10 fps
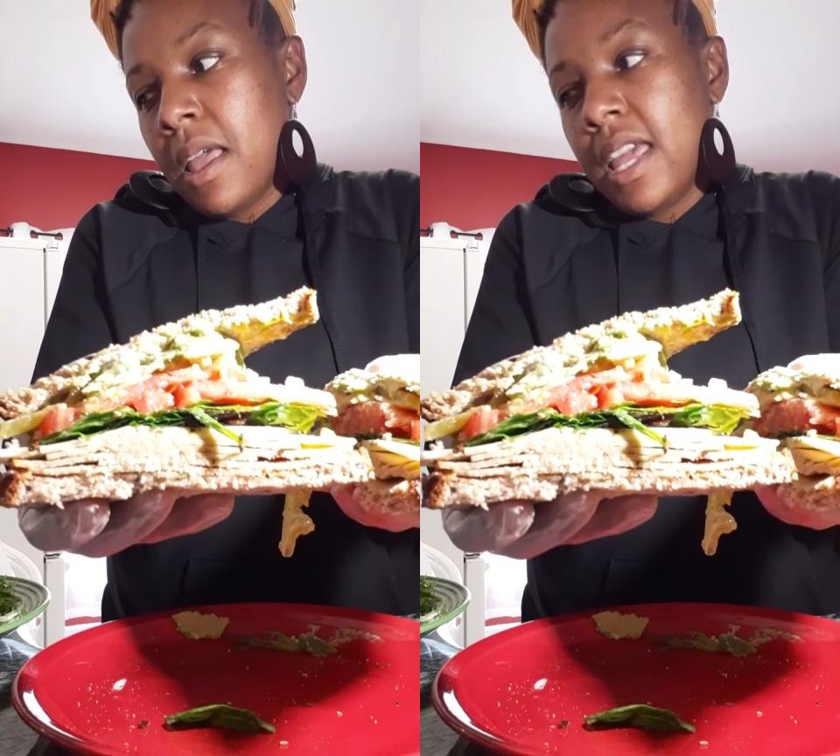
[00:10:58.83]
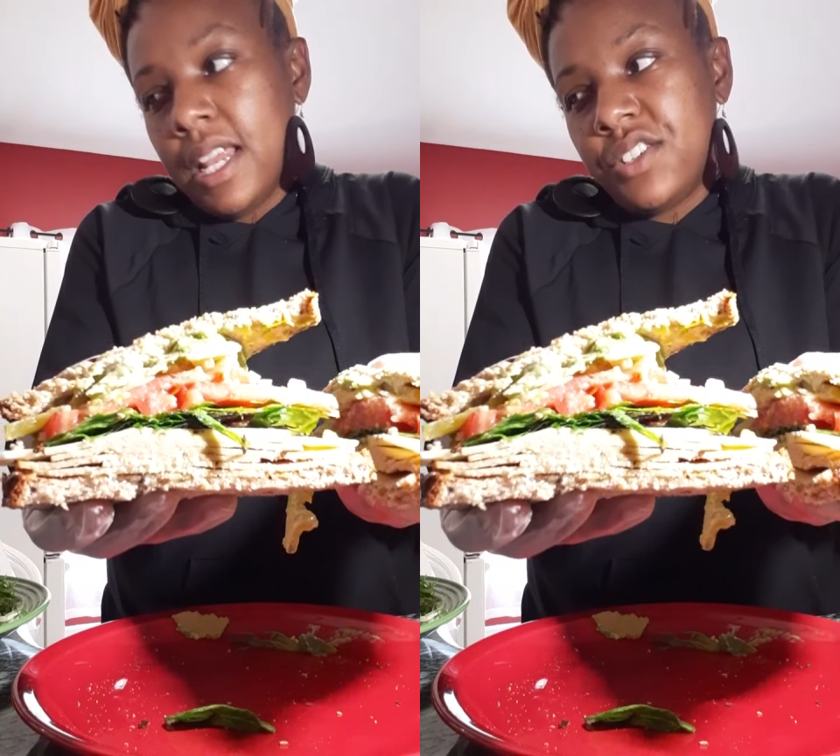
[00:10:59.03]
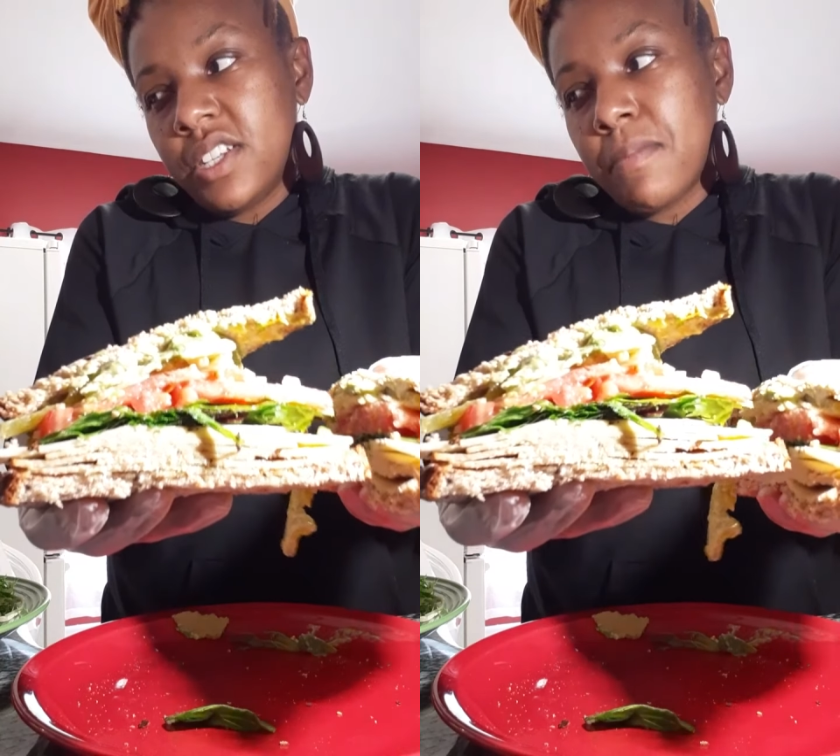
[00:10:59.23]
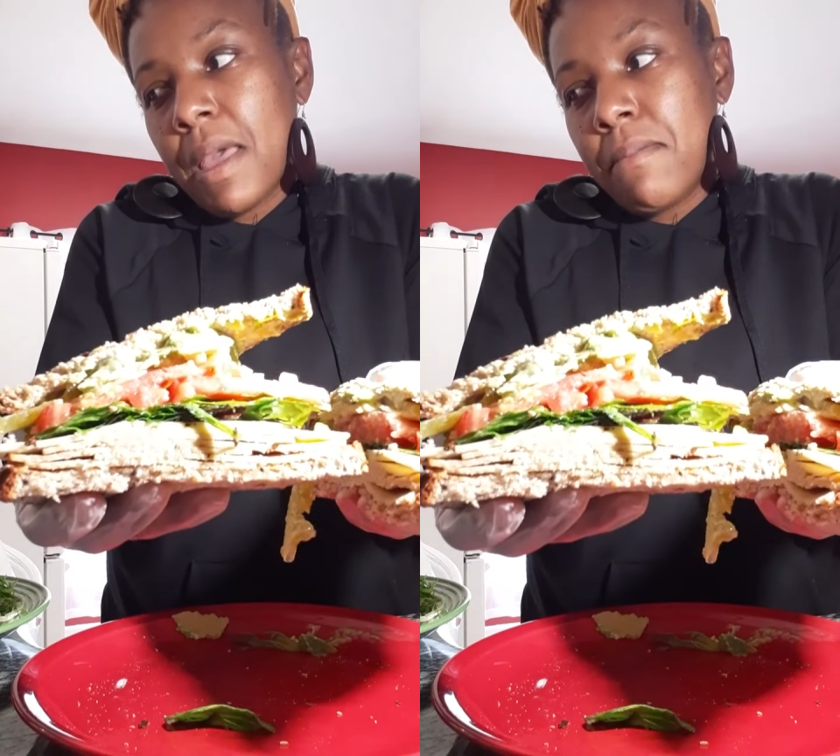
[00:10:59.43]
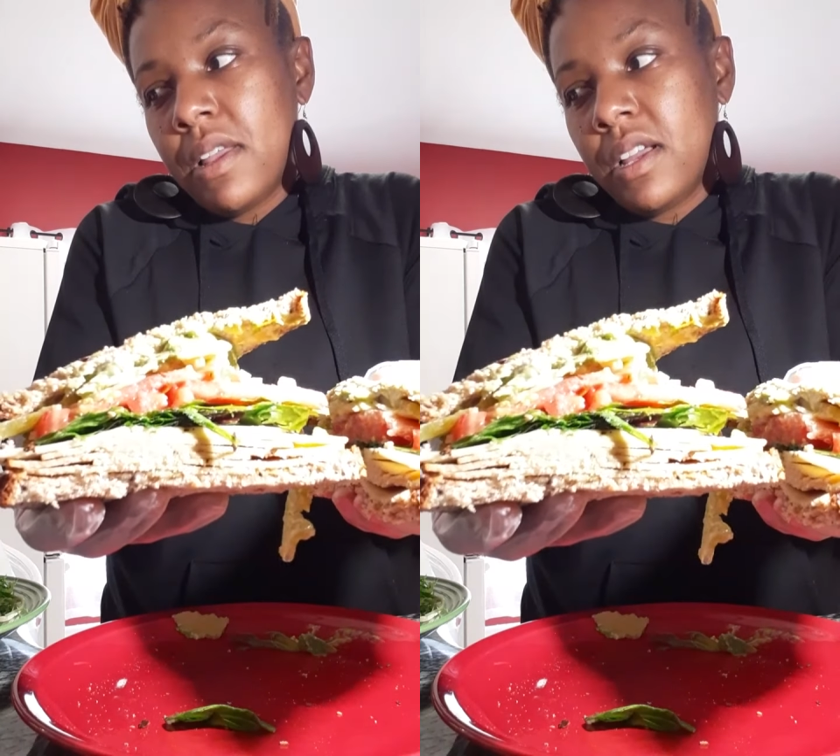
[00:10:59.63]
And it just
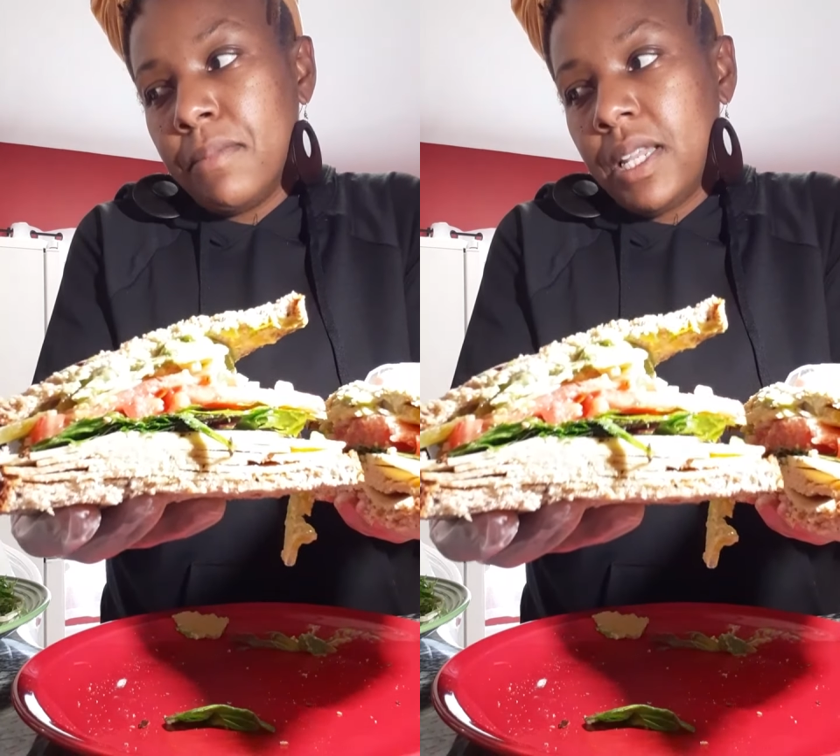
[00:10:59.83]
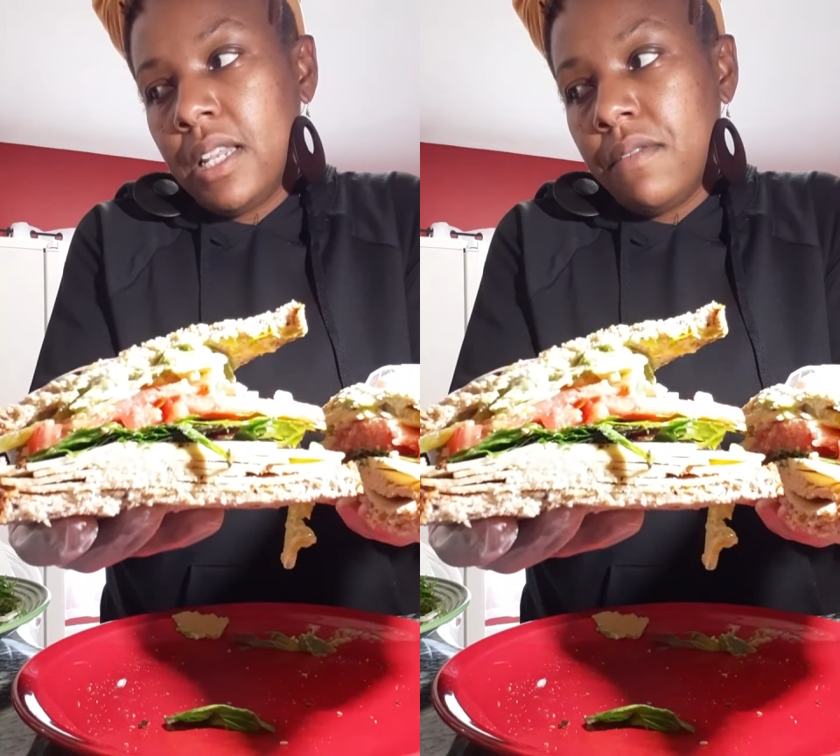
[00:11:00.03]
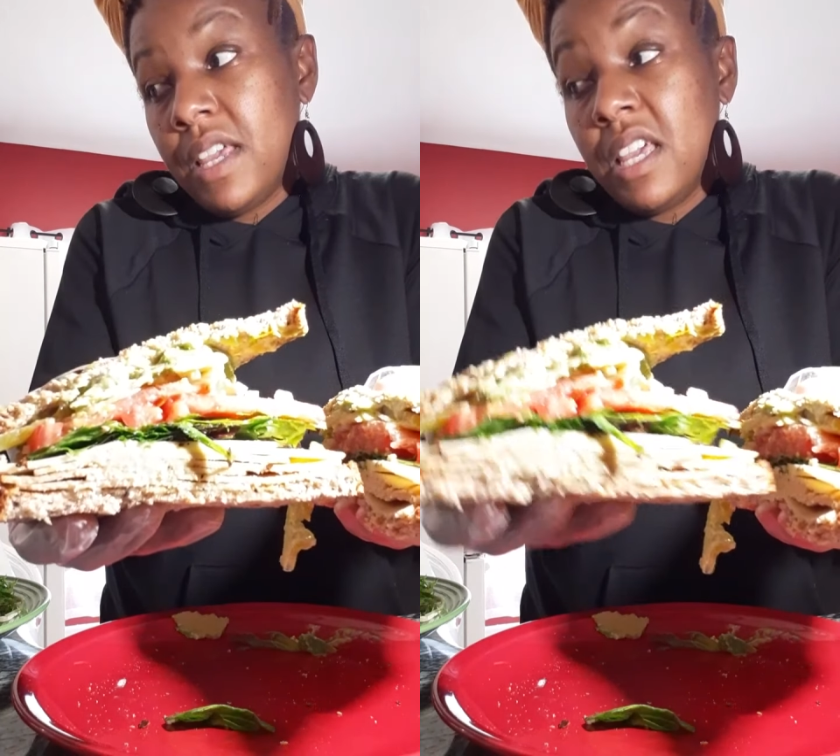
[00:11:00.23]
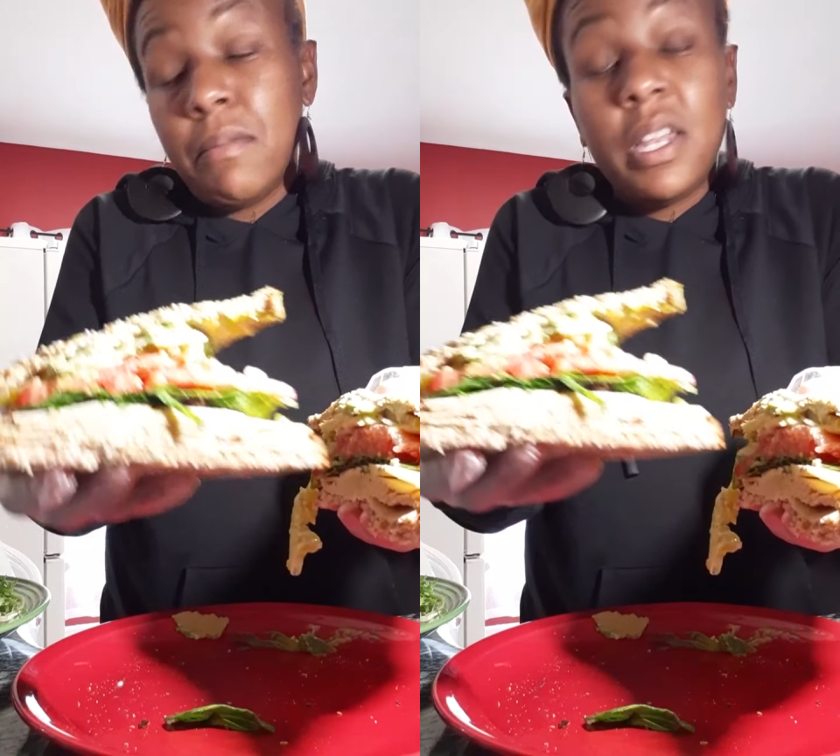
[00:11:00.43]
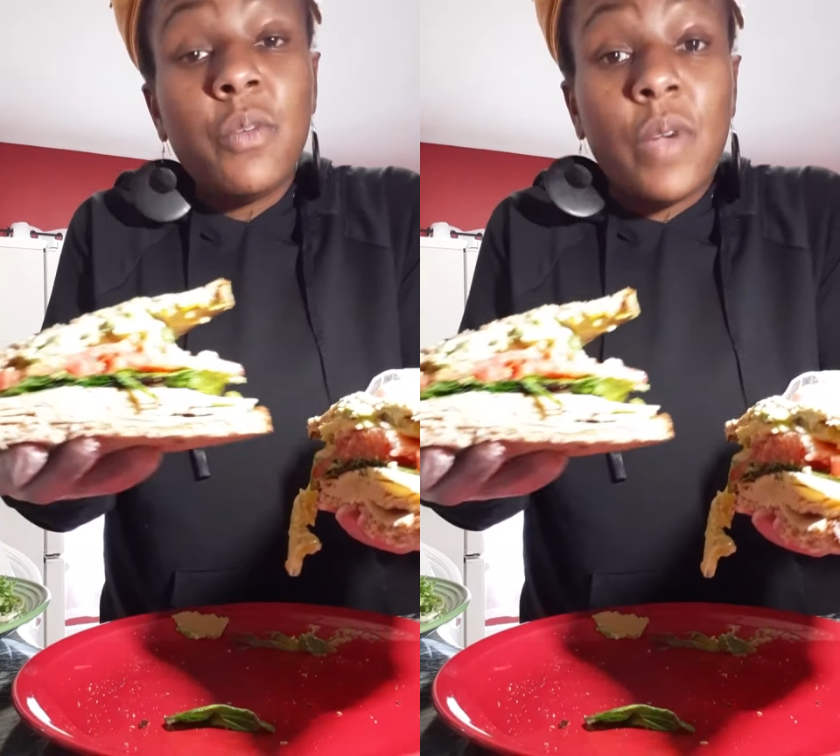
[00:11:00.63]
may be completely vegan.
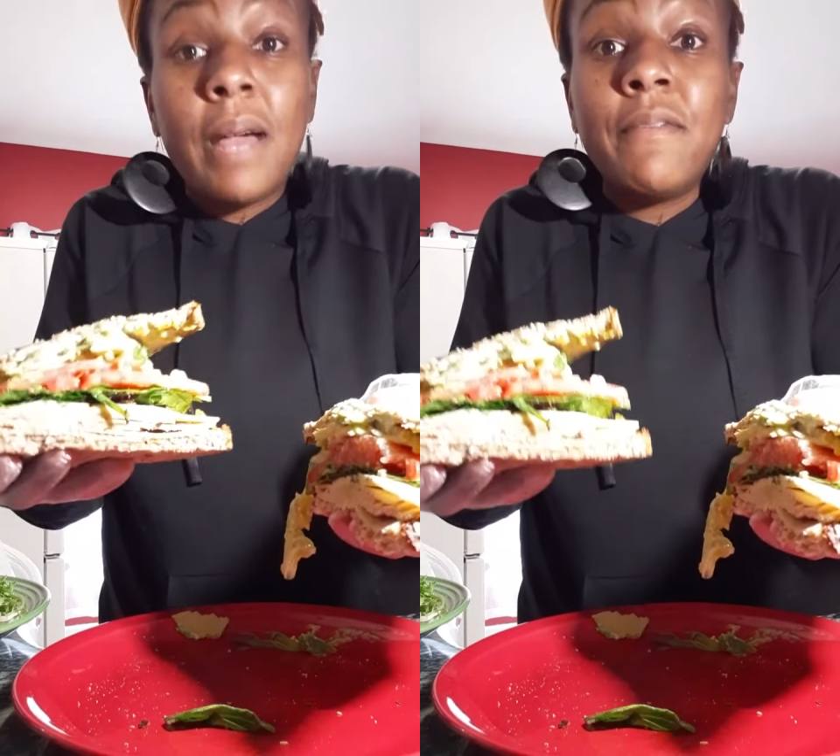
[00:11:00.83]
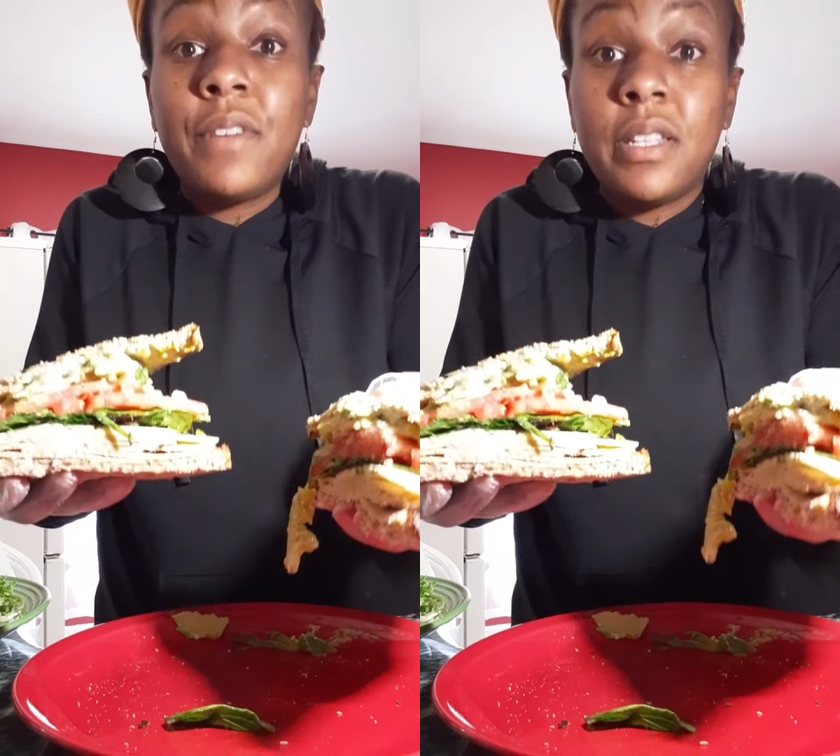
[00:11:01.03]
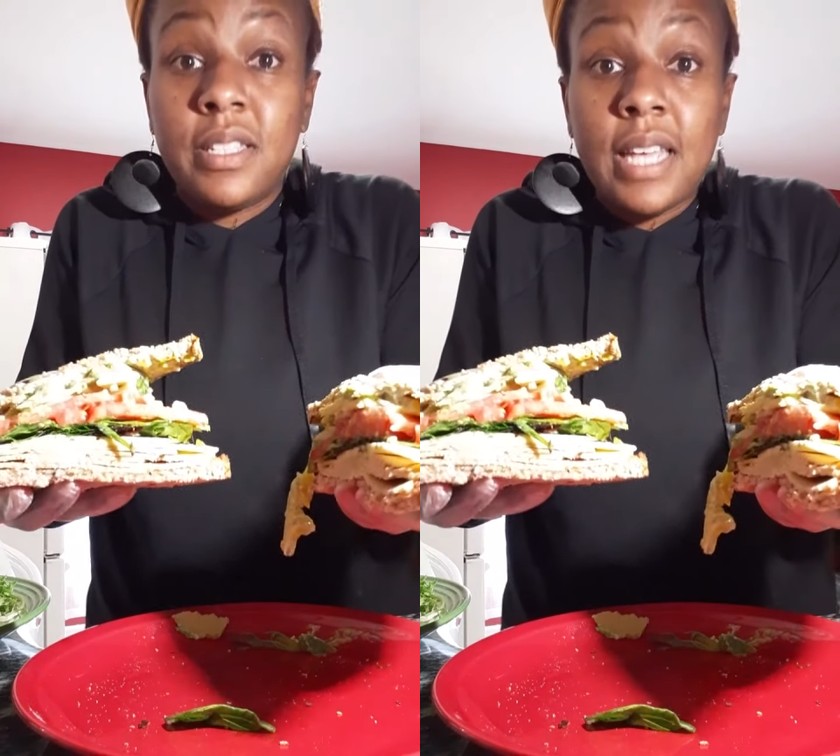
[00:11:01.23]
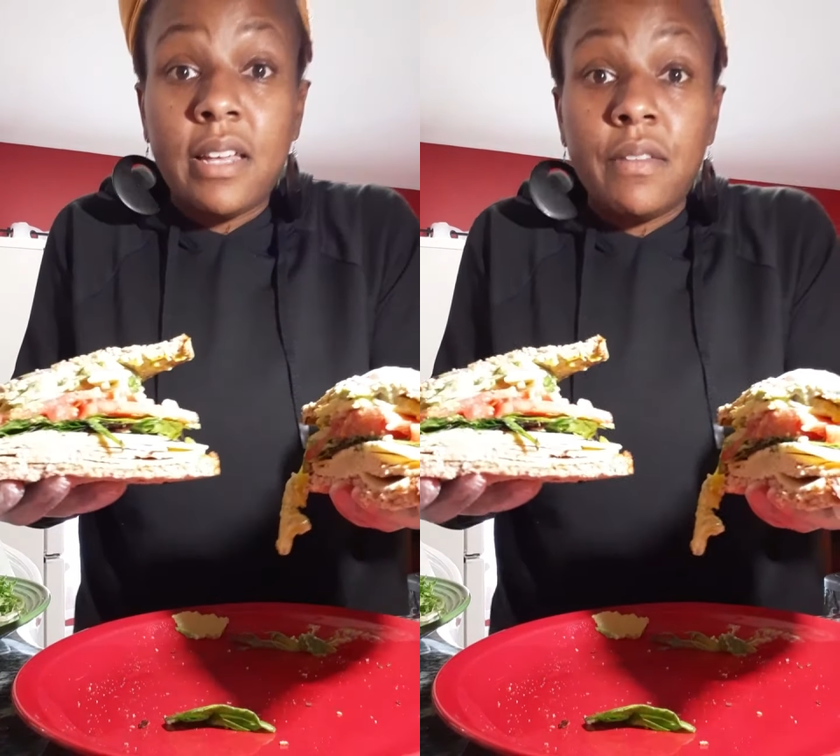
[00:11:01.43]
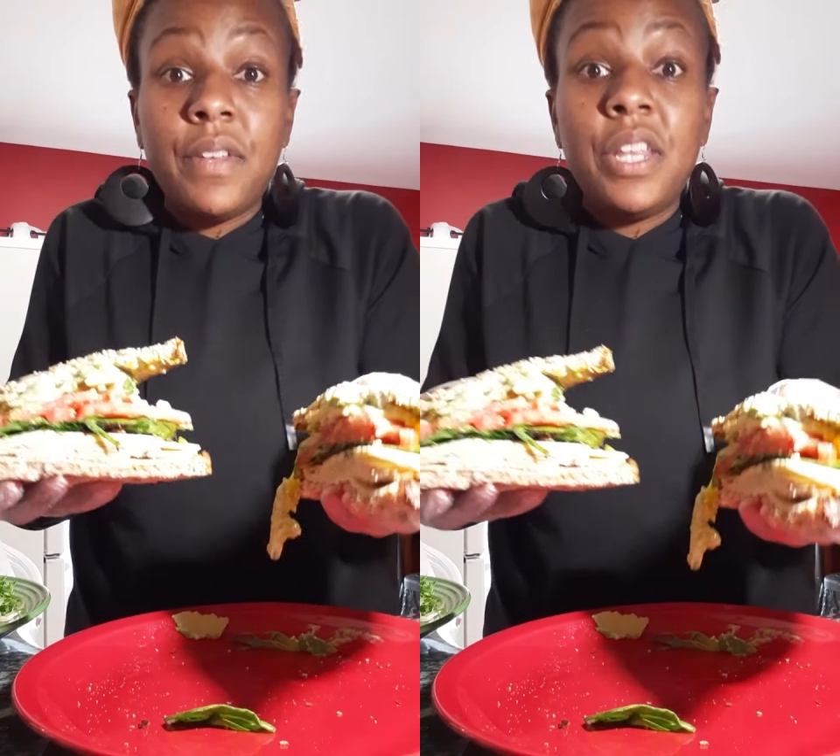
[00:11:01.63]
But anyway, for the sake
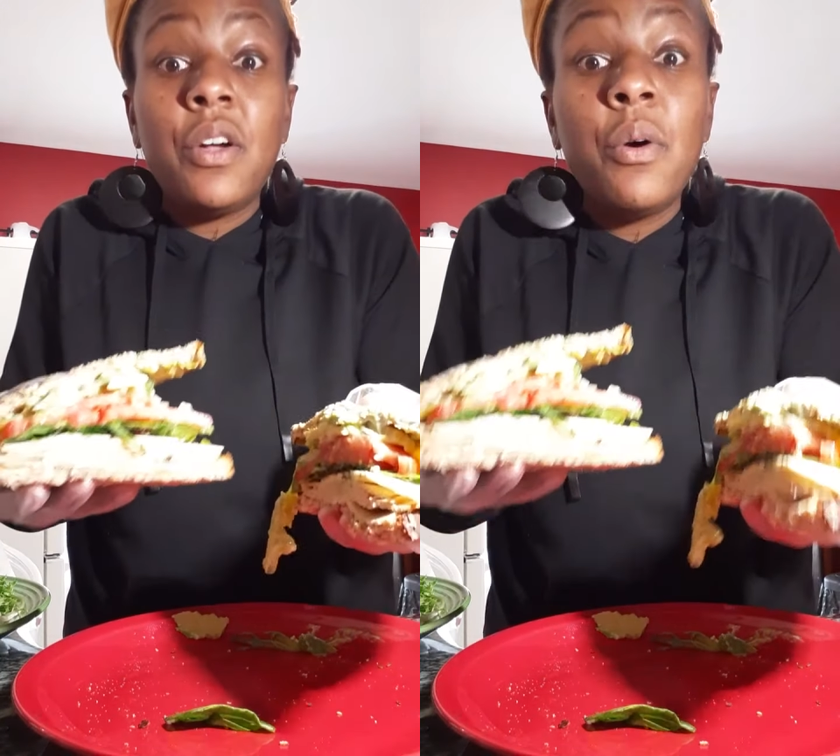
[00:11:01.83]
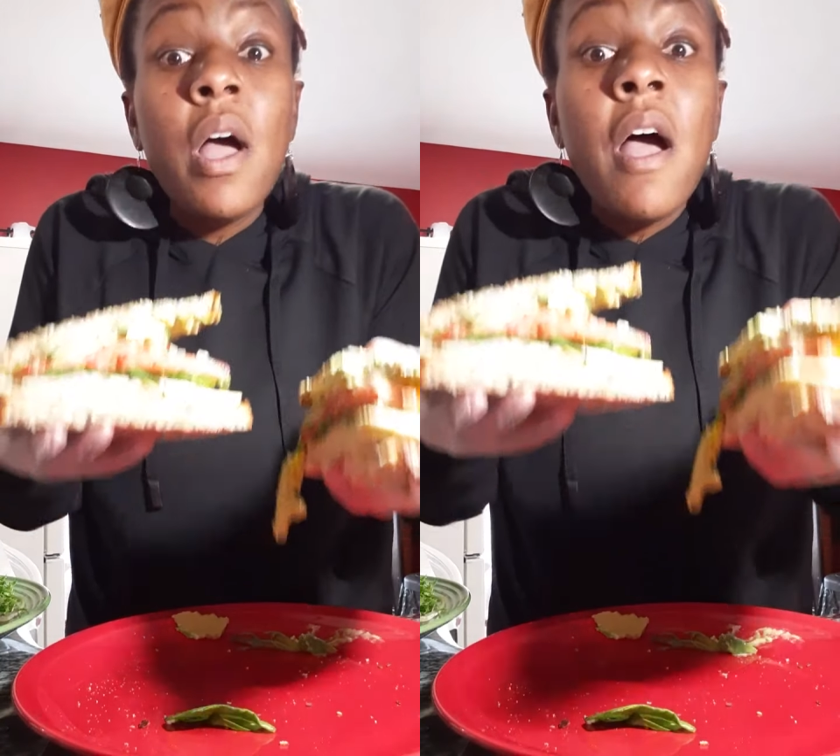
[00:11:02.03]
of the video,